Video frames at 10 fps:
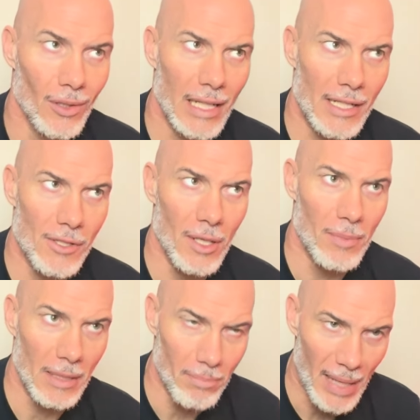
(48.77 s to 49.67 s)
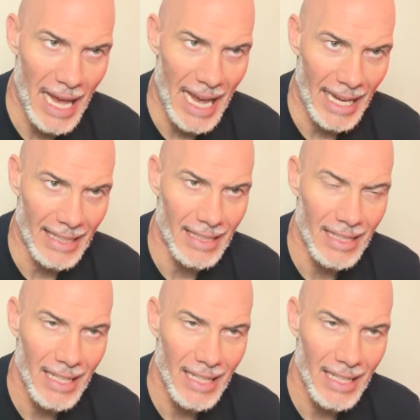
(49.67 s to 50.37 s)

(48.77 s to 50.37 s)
led to something bad